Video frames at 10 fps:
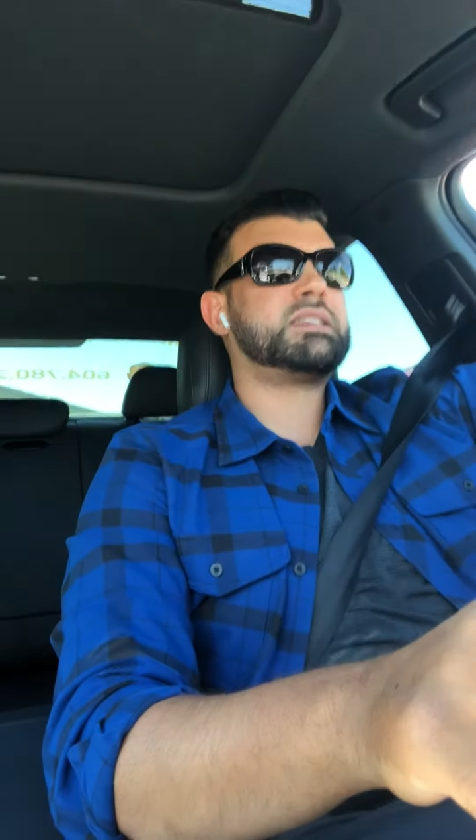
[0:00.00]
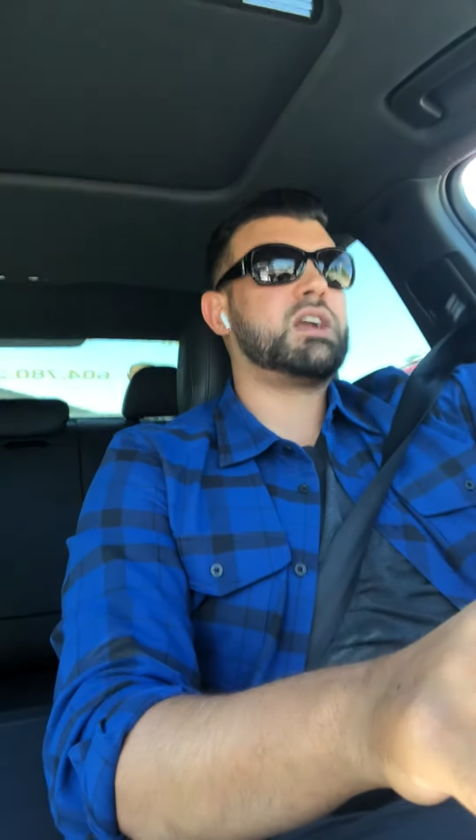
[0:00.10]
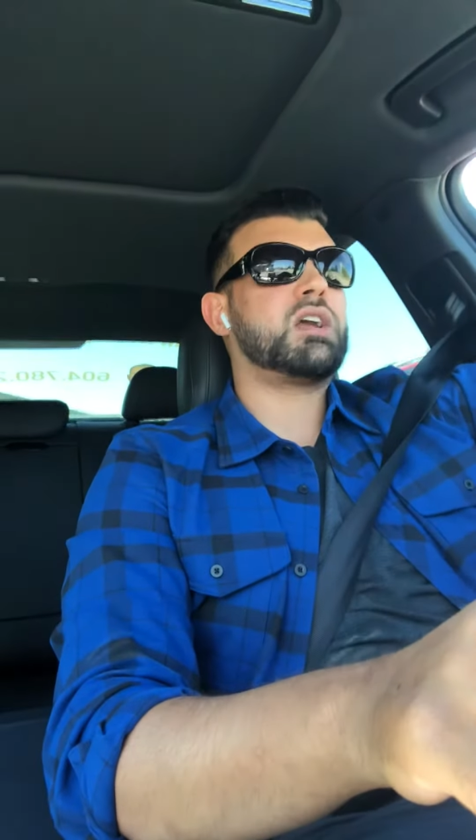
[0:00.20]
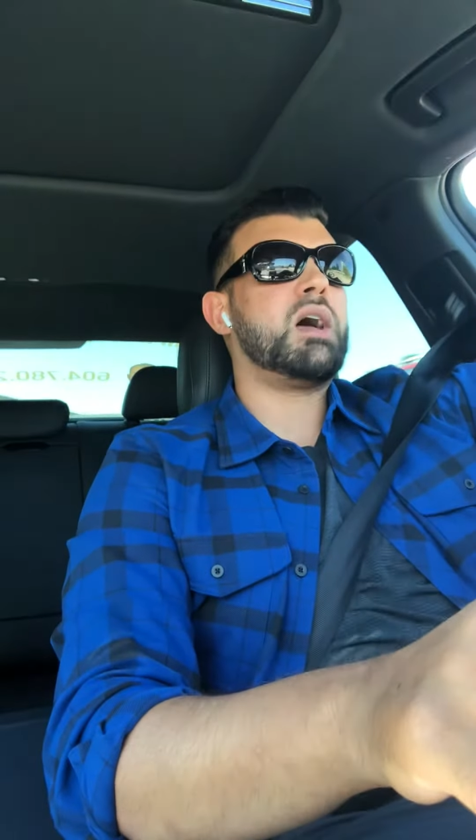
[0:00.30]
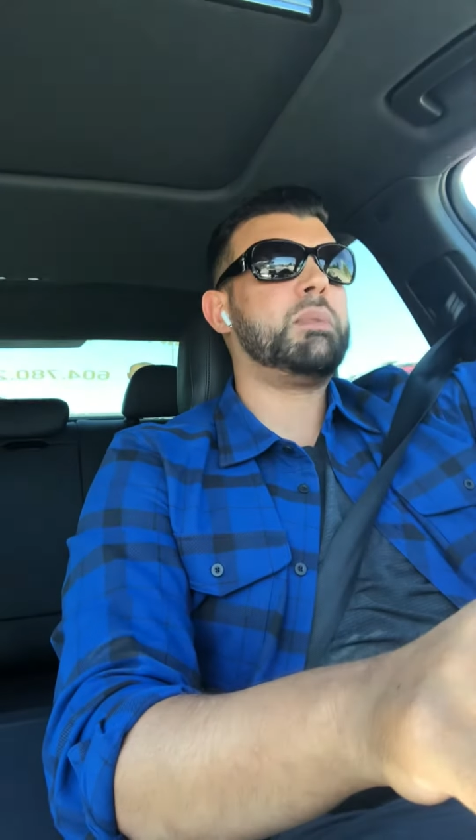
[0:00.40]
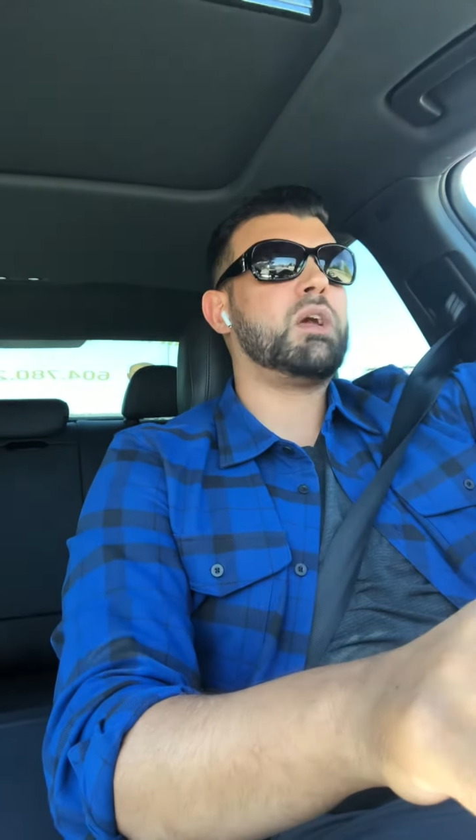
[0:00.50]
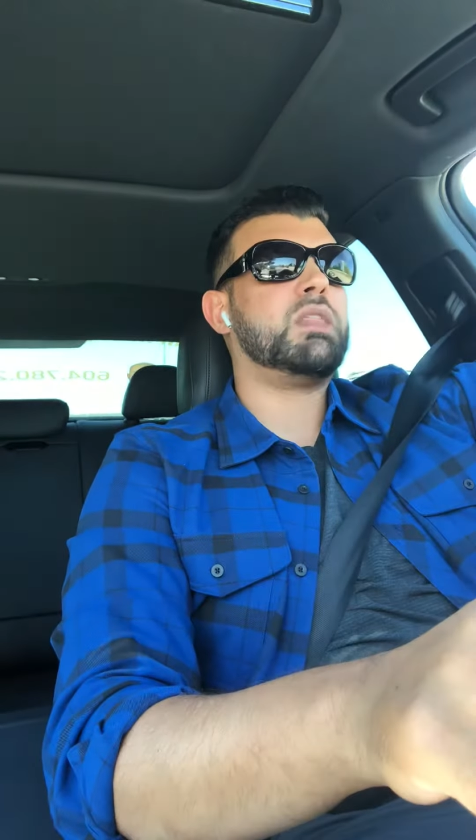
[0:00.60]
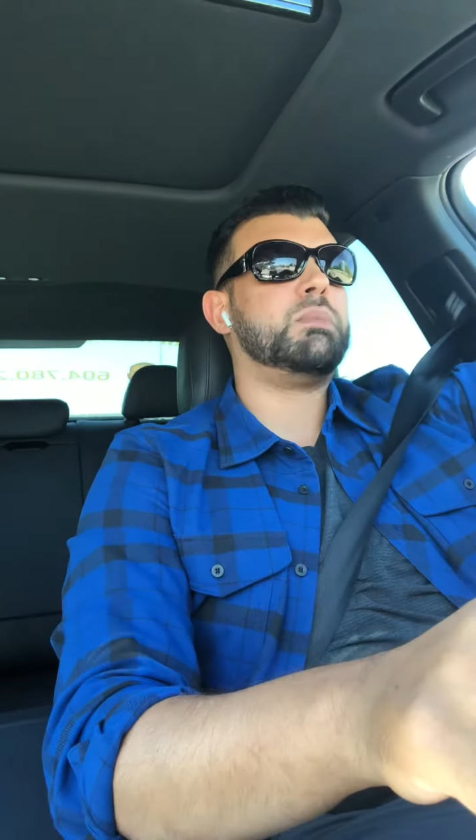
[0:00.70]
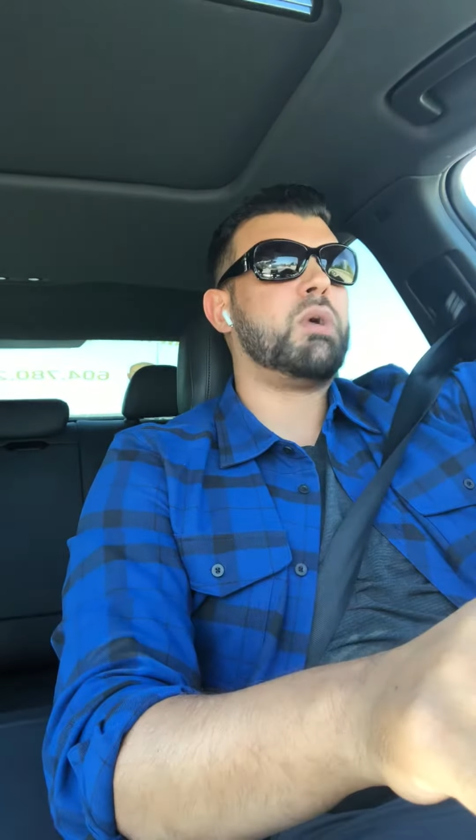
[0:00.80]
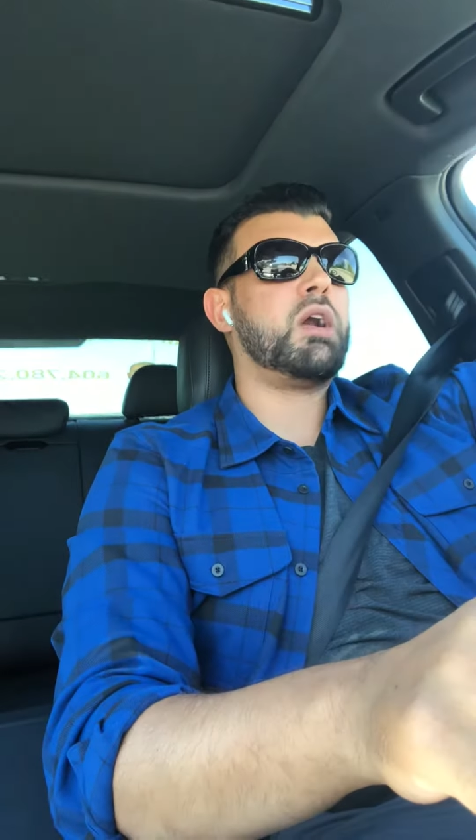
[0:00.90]
that are coming
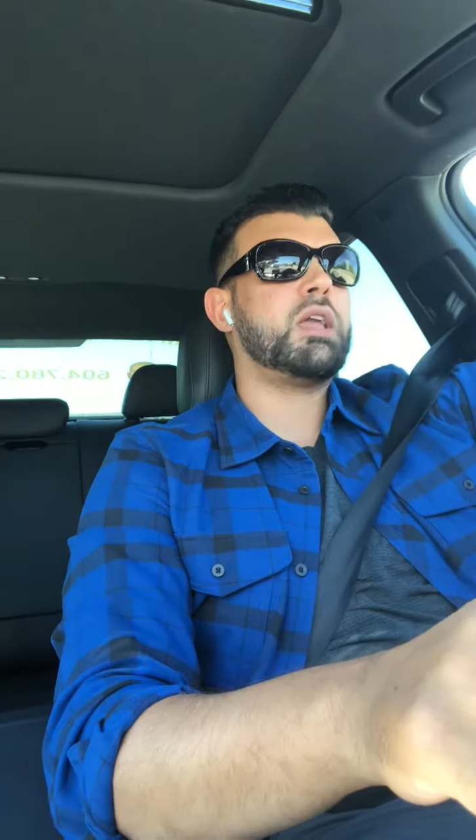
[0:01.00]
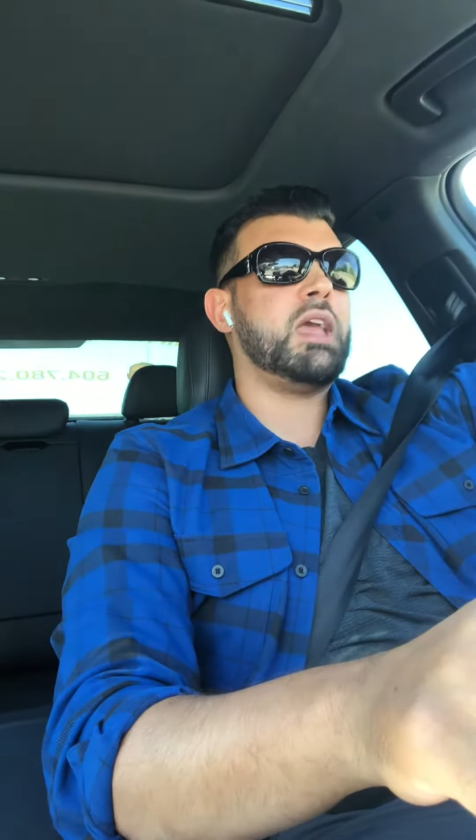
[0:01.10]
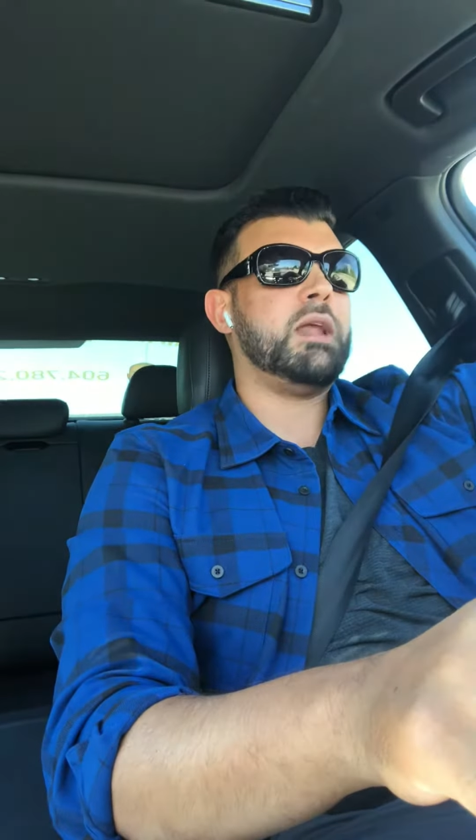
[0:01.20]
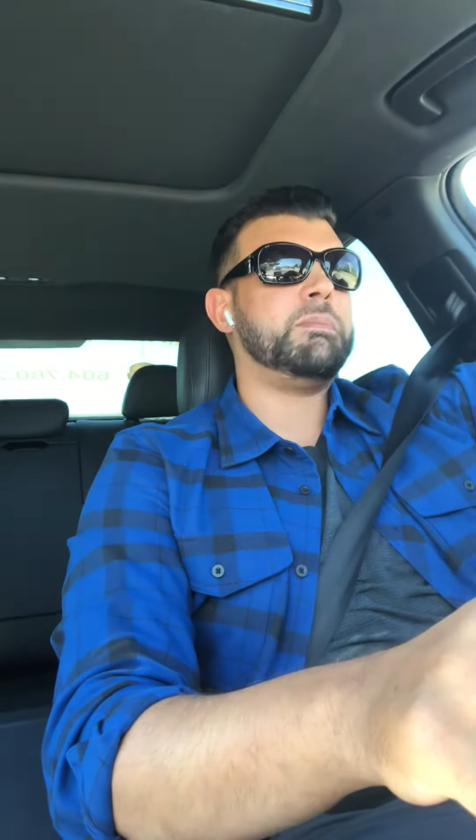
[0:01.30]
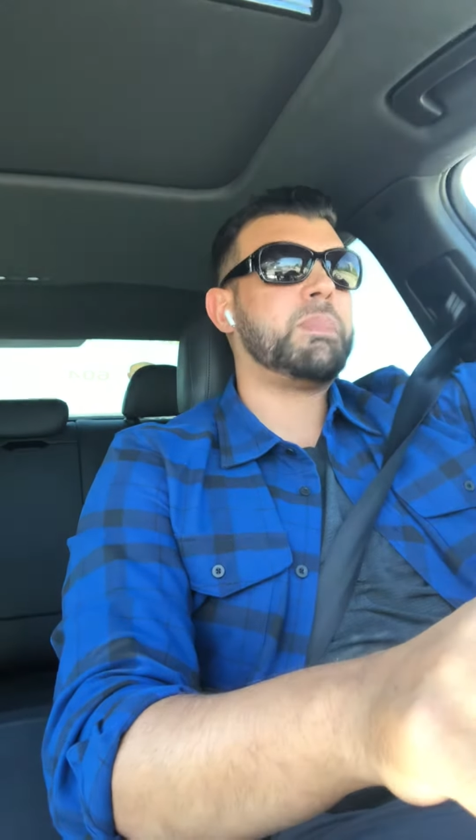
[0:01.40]
on the market,